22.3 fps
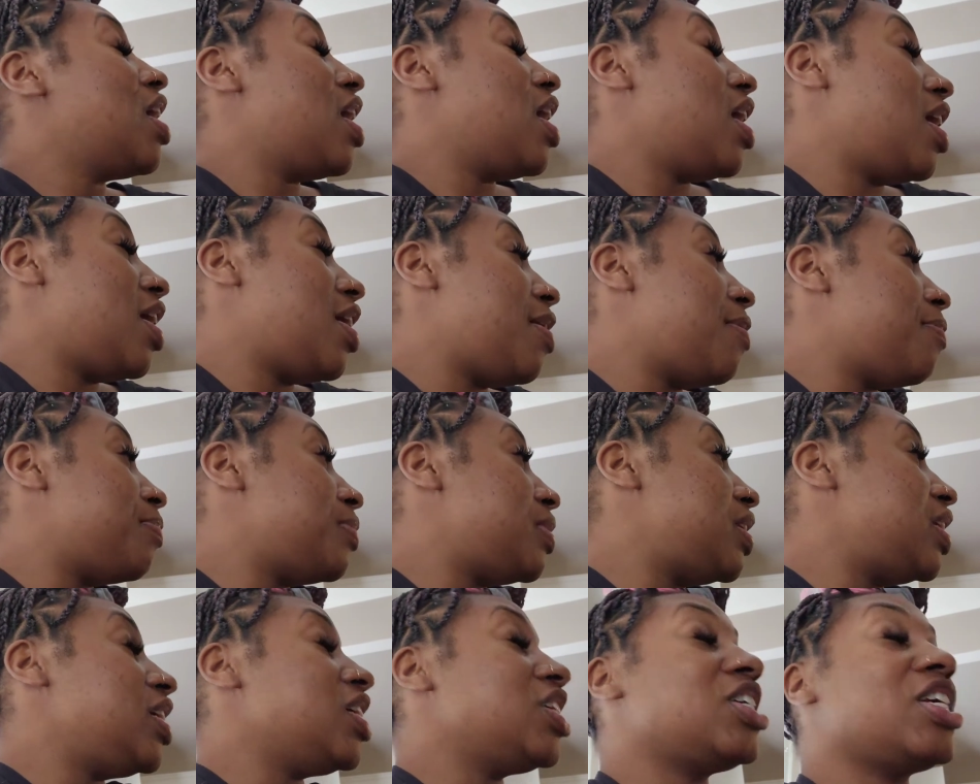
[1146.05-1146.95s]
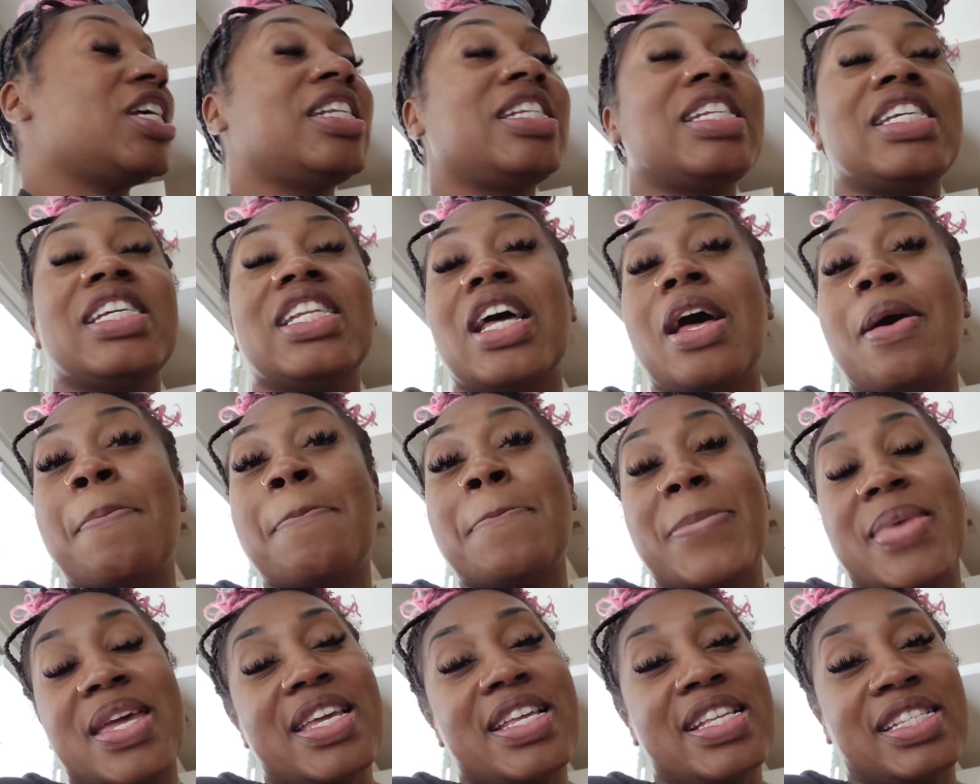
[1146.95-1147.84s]
TJ did
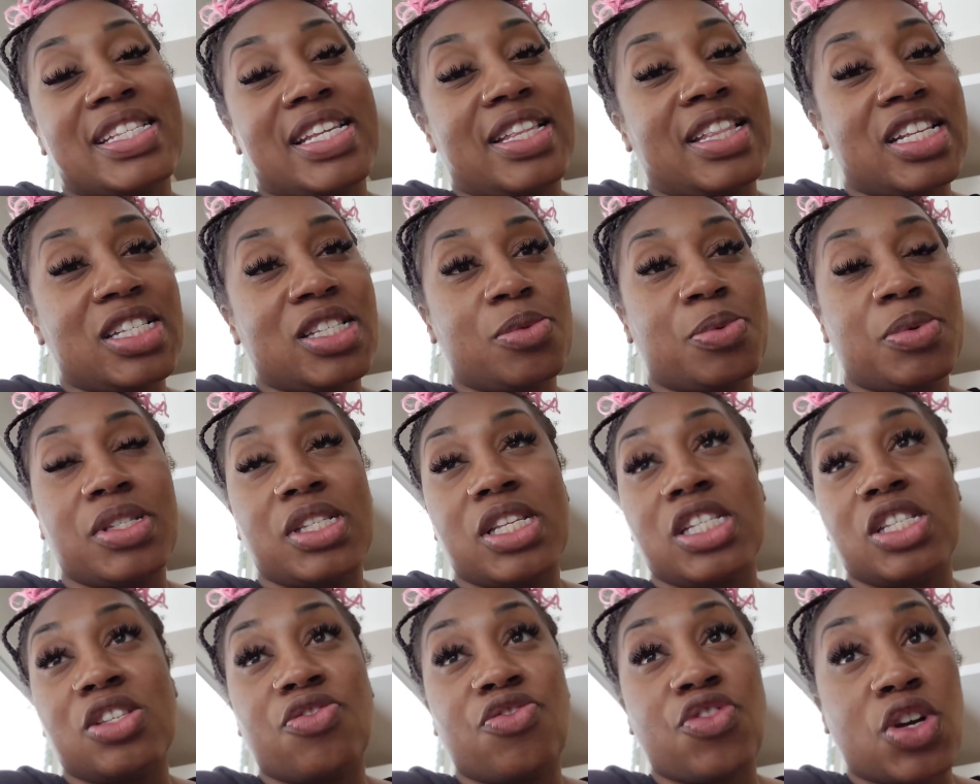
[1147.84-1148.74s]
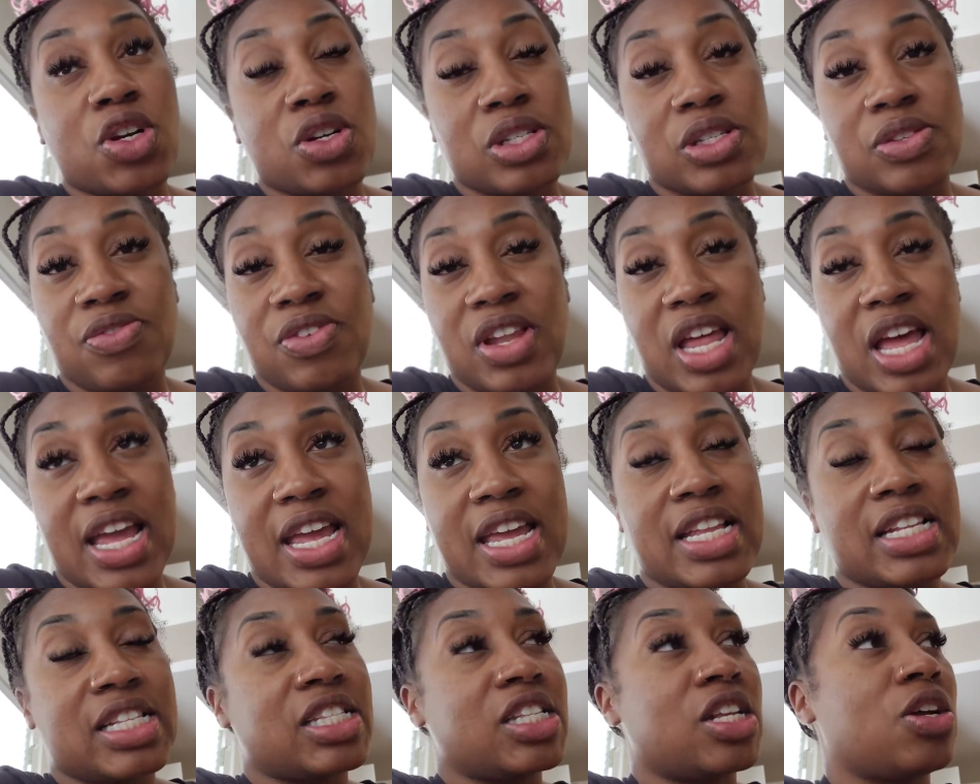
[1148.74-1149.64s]
amazing. This was his first
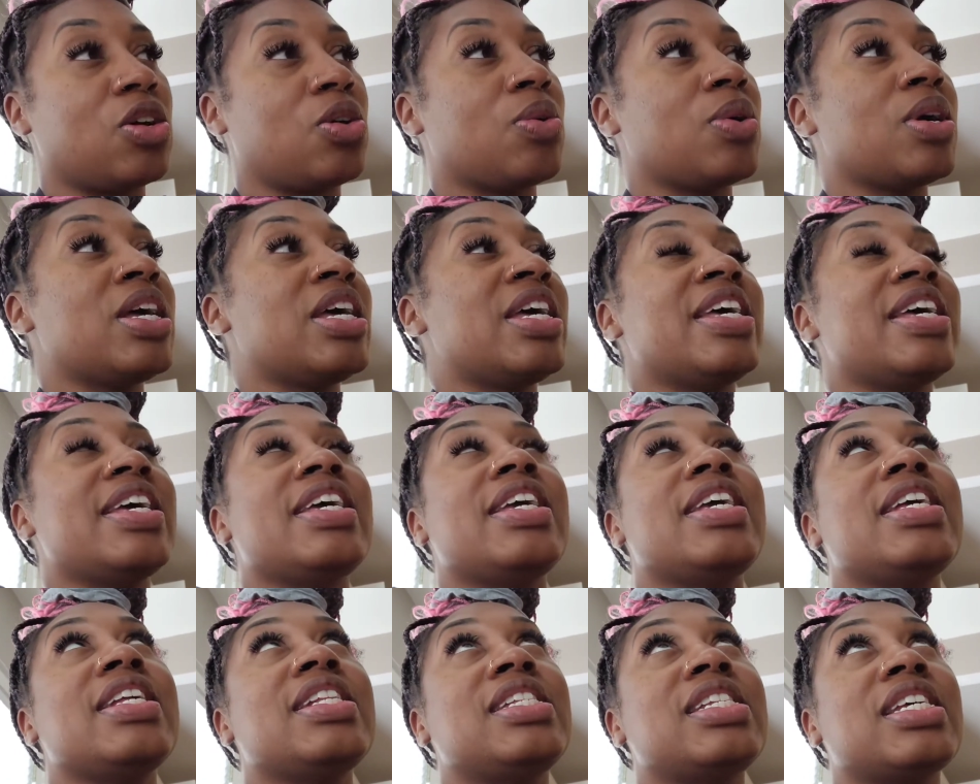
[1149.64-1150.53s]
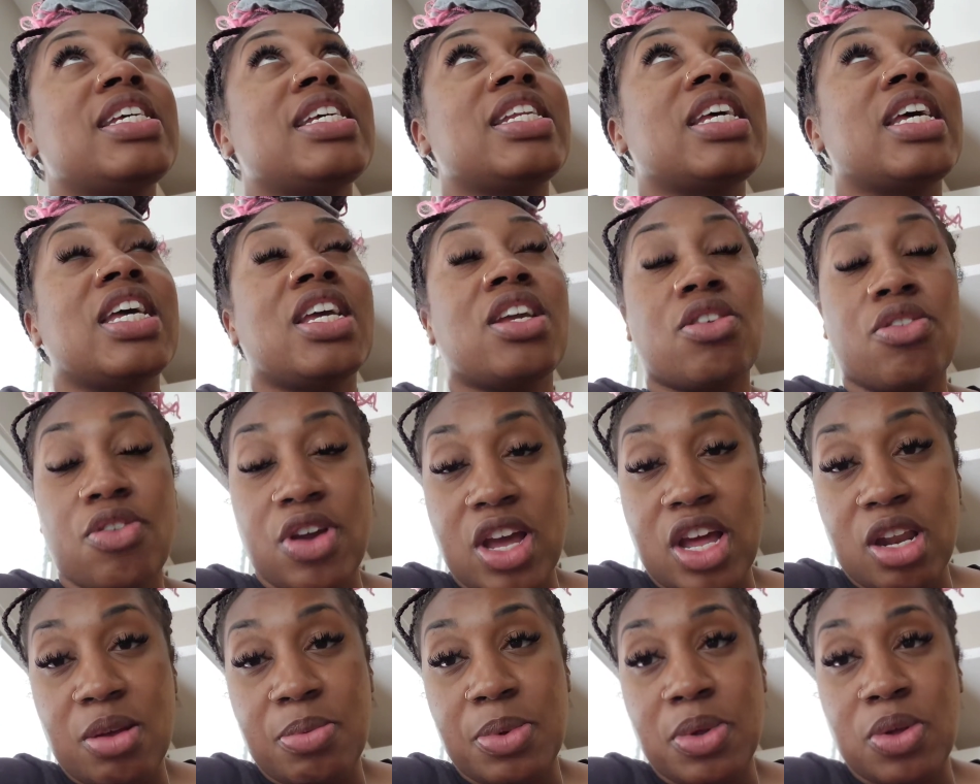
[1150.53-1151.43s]
flight, so he did
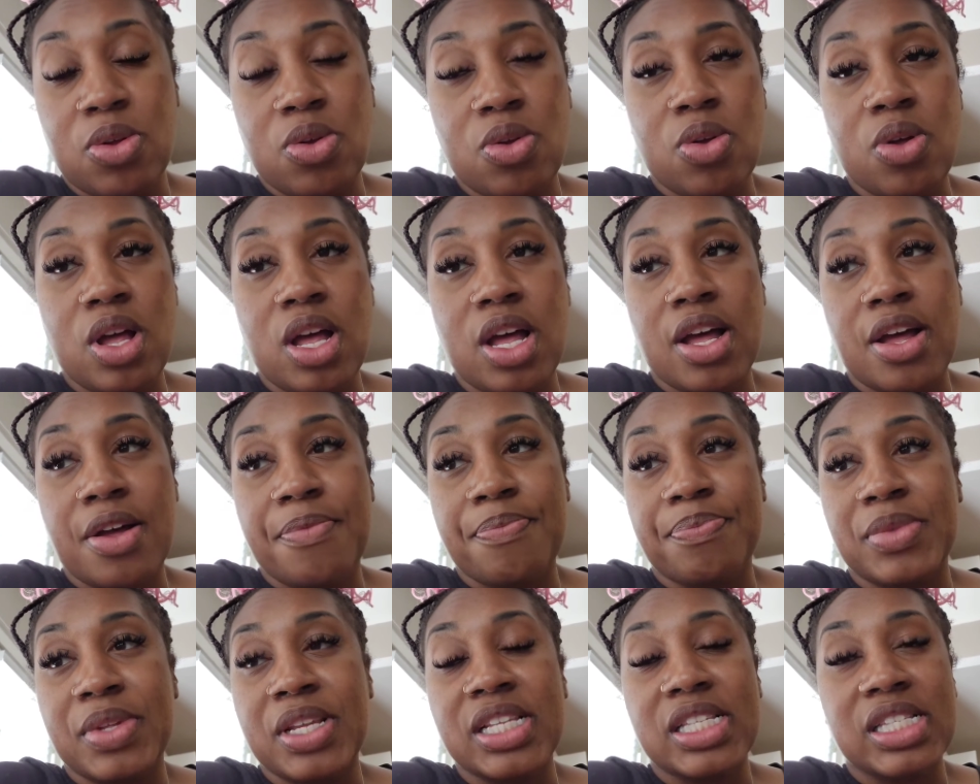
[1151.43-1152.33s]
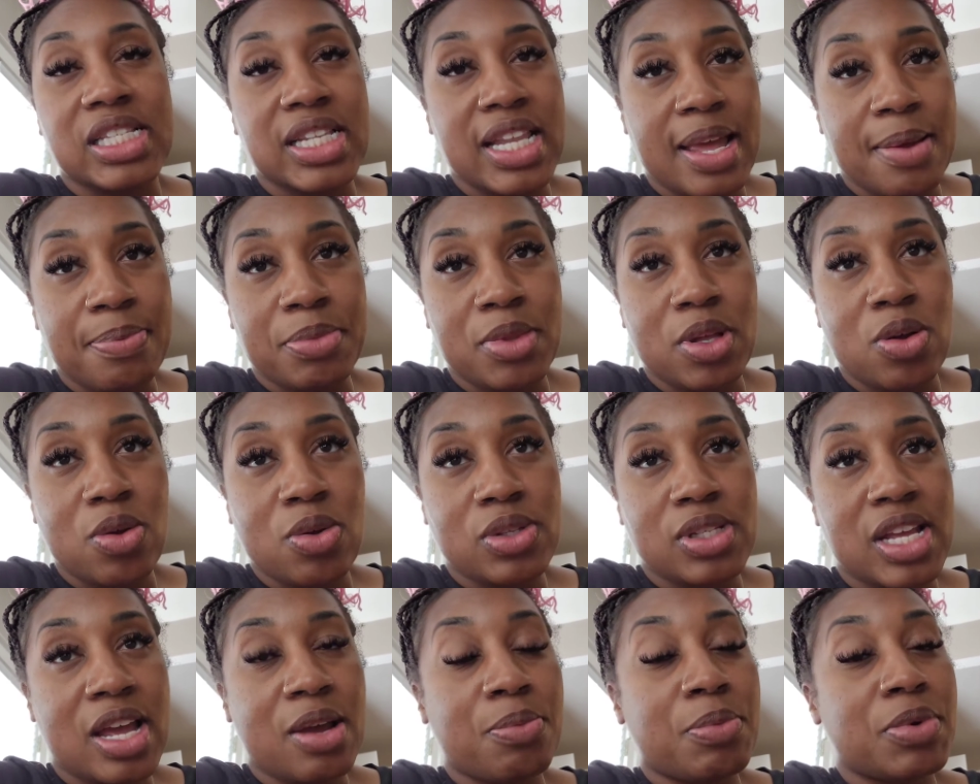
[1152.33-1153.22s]
incredible. He slept the whole
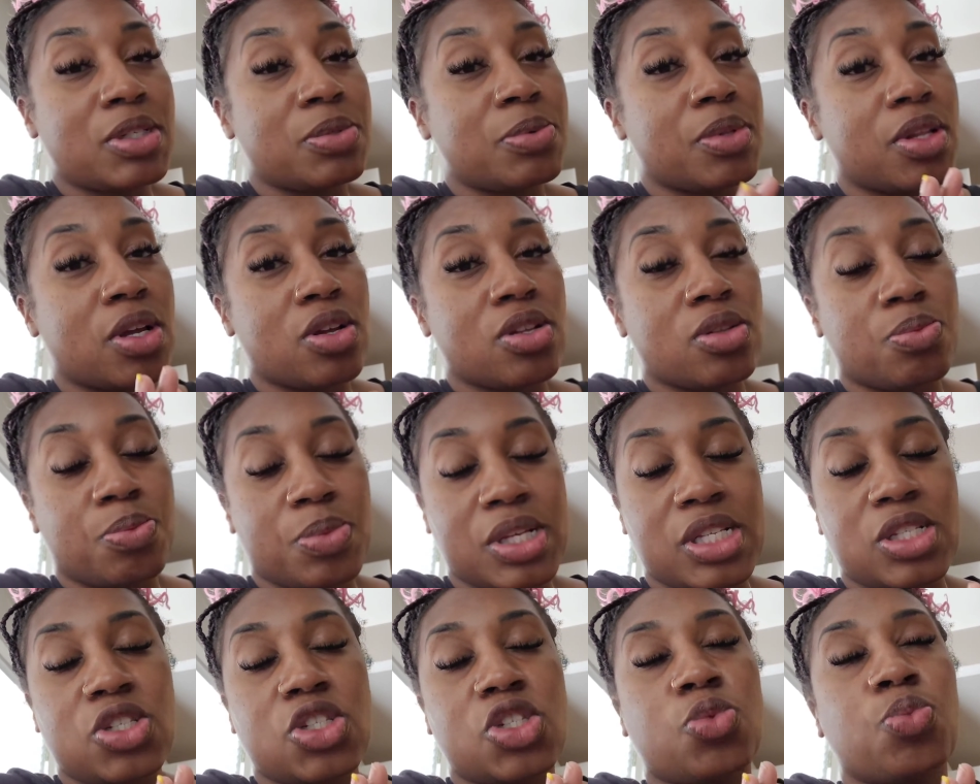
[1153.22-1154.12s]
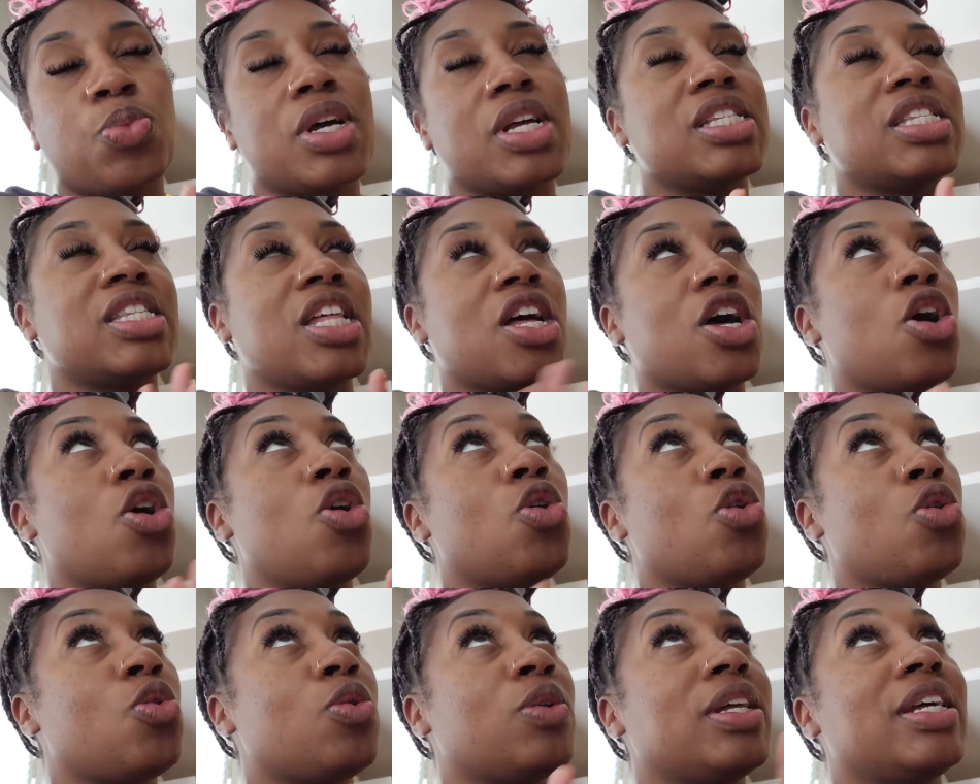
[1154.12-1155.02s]
time, which was the
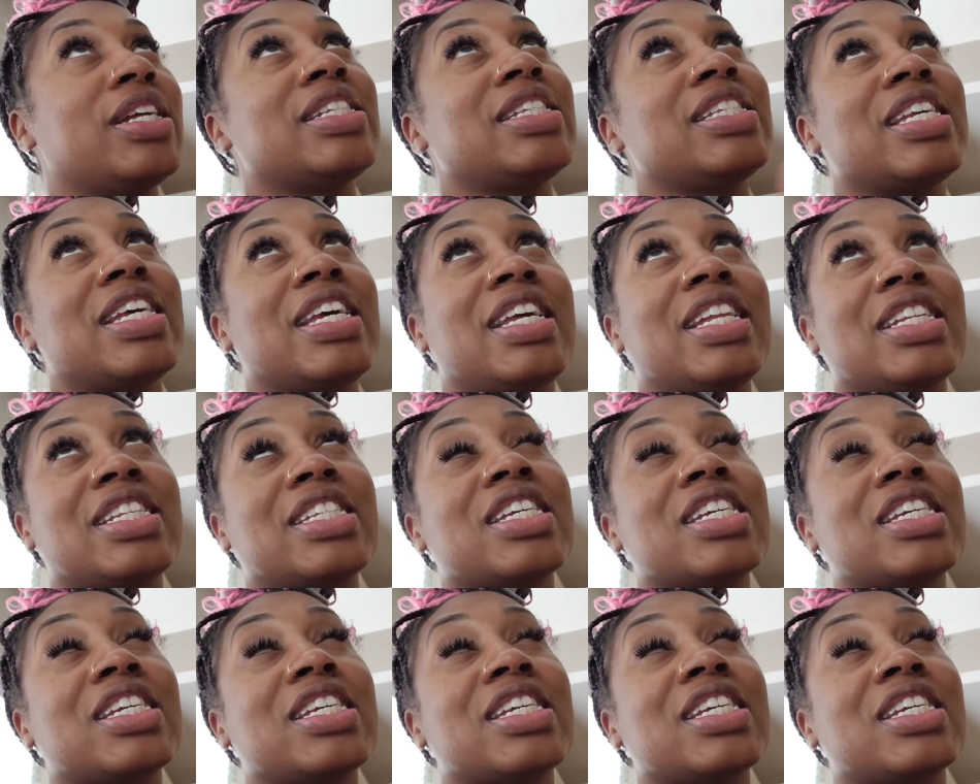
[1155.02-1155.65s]
whole intent.